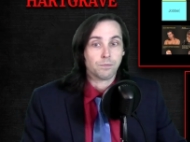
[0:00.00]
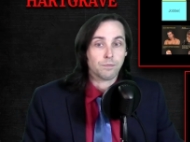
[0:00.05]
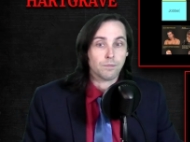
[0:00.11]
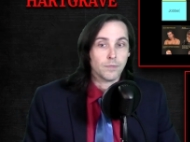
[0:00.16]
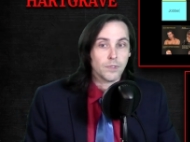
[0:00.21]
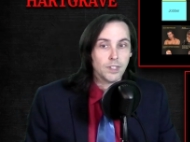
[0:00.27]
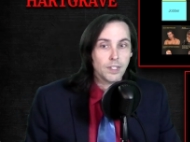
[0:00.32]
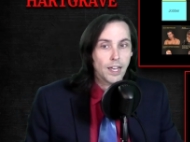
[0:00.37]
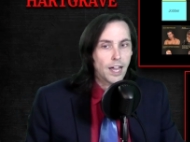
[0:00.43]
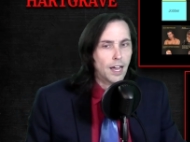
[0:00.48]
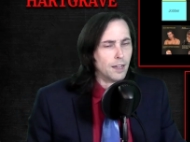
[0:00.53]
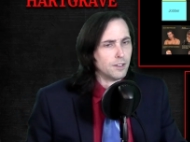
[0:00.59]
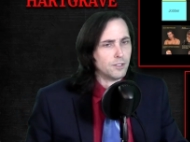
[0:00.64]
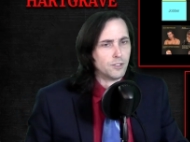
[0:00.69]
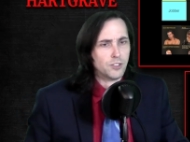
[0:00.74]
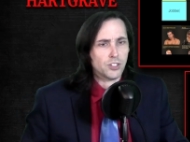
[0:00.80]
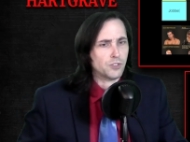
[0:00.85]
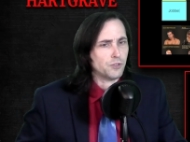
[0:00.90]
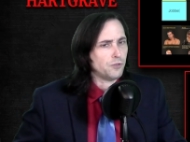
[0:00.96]
Yeah,
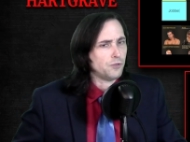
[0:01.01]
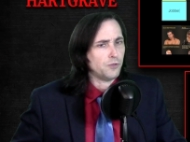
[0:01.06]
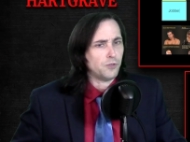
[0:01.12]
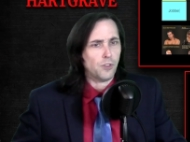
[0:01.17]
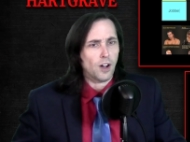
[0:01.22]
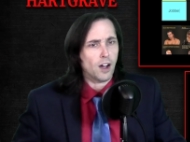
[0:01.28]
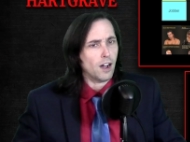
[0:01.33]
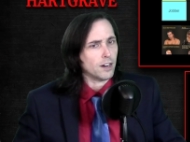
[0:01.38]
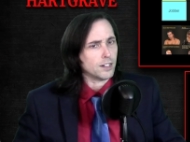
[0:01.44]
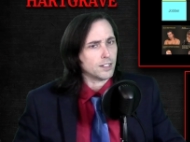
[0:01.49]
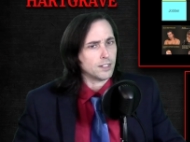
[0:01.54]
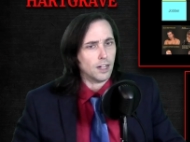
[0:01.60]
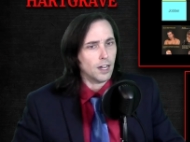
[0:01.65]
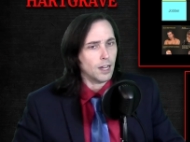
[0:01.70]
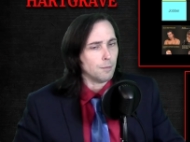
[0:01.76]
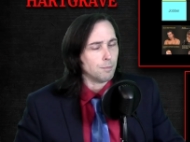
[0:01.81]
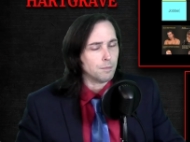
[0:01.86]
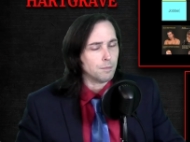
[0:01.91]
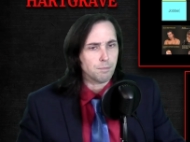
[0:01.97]
just fucked
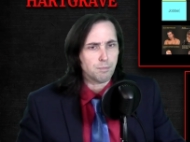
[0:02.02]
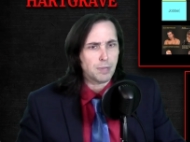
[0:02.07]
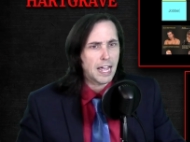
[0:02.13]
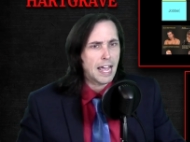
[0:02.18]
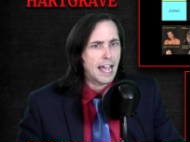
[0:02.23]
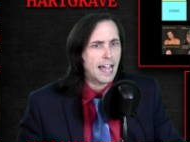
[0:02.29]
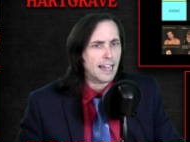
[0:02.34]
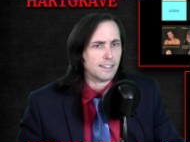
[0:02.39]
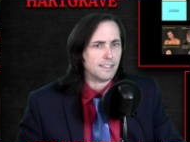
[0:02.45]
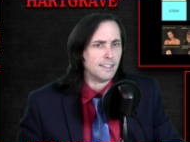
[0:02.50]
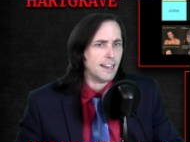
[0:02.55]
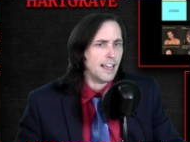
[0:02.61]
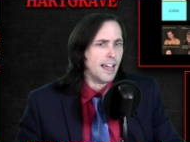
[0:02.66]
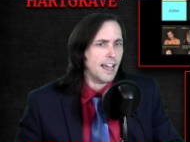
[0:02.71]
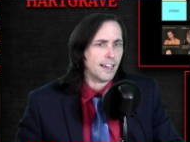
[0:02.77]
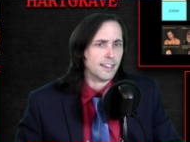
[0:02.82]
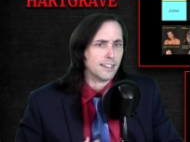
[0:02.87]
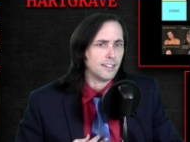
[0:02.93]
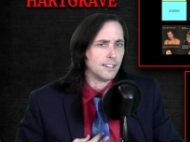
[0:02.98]
up. Back,
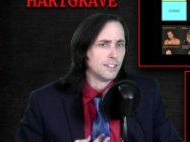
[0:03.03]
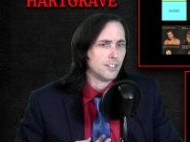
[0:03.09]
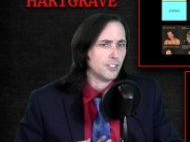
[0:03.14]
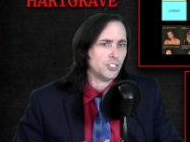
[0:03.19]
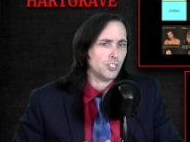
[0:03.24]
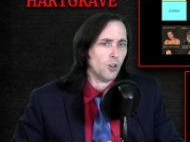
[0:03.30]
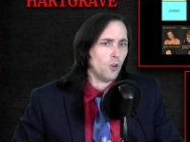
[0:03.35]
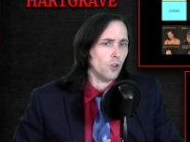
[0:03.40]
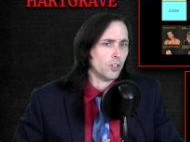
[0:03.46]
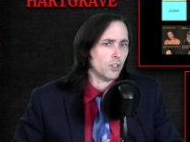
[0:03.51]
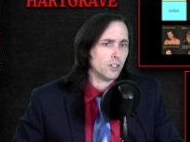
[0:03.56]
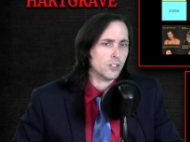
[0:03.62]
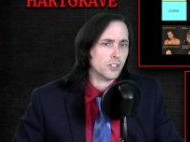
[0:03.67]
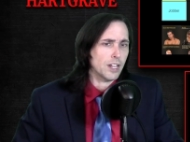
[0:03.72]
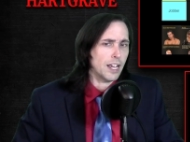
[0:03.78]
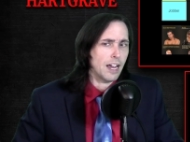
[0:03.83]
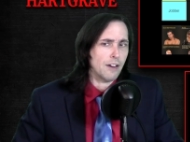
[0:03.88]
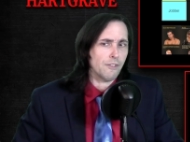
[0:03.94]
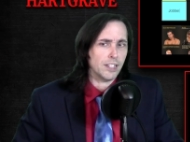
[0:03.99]
neck, shoulders,
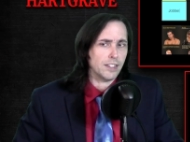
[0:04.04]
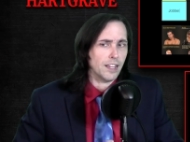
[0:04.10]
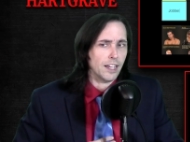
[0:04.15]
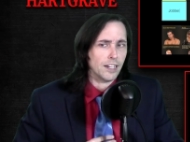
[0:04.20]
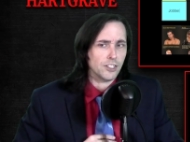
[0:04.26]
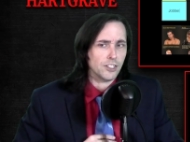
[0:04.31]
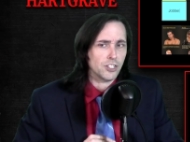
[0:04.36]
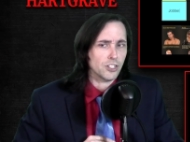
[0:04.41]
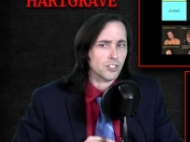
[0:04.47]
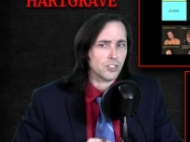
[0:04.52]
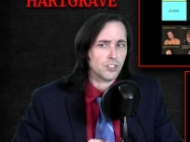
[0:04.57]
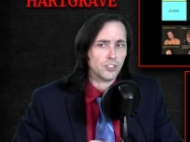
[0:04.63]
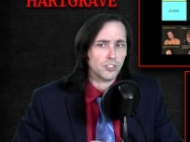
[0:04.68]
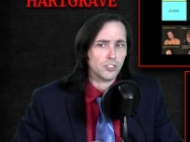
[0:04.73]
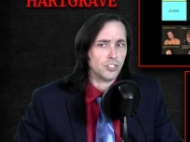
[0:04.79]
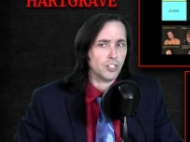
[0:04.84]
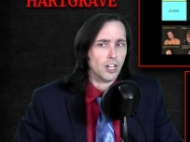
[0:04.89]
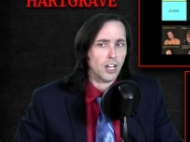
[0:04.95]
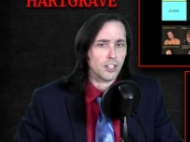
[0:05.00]
everything. Just
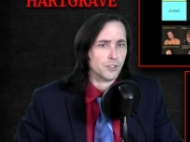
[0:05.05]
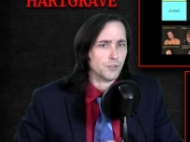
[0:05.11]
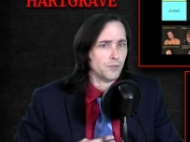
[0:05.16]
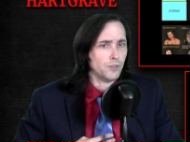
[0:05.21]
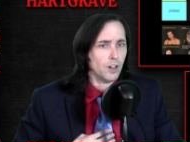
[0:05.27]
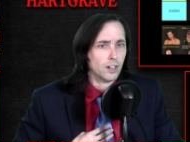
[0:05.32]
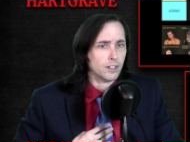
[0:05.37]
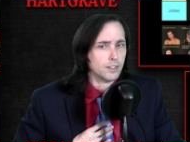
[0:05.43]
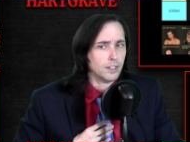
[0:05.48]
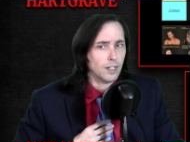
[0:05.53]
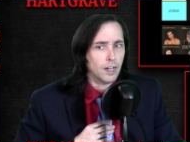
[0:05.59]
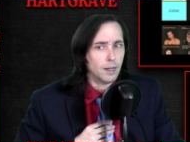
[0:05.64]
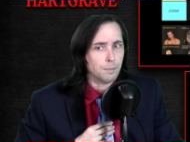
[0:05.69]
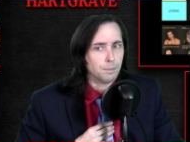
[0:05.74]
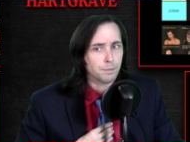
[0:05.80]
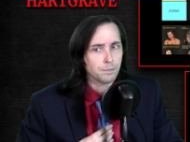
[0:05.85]
fucked up.